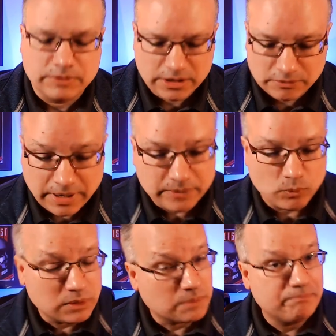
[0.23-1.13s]
All
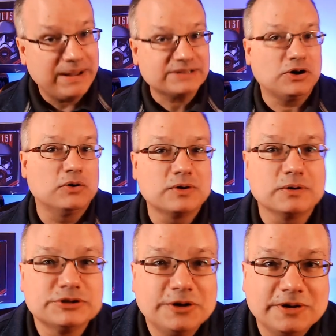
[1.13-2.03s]
right. Welcome back to All
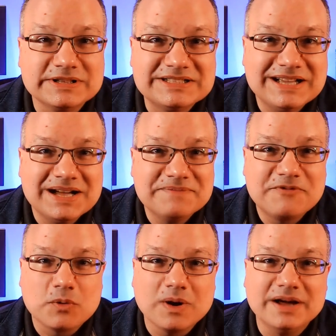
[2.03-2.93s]
Cars Y'all. It's
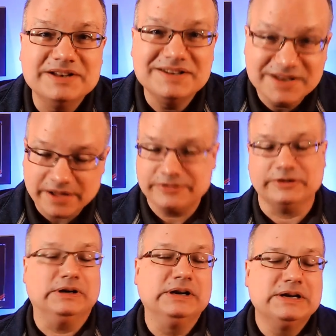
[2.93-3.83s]
time for
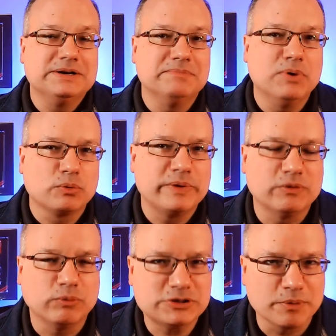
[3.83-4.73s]
another
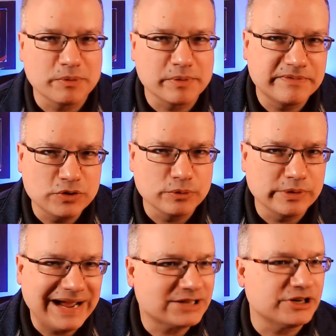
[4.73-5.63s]
Motorweek Retro Review
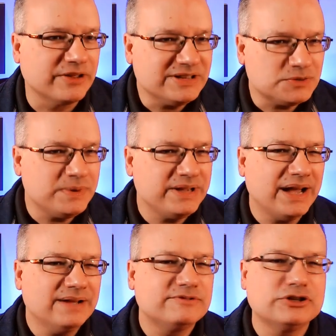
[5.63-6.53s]
reaction. This
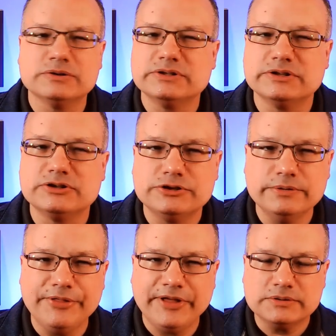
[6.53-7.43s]
week I have chosen the
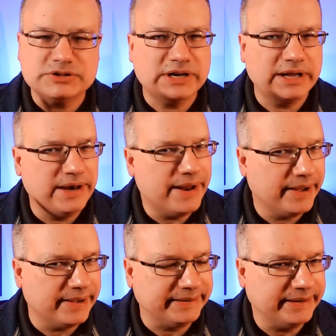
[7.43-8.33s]

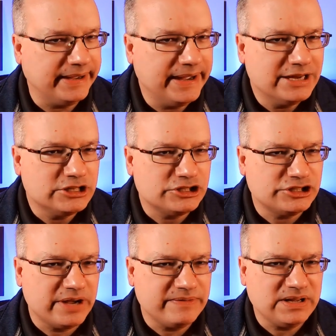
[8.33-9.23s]
2009
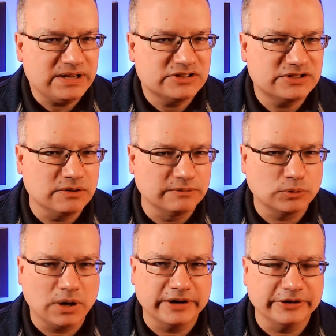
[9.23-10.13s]
Chevy
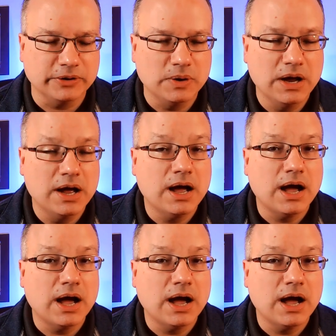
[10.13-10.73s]
Silverado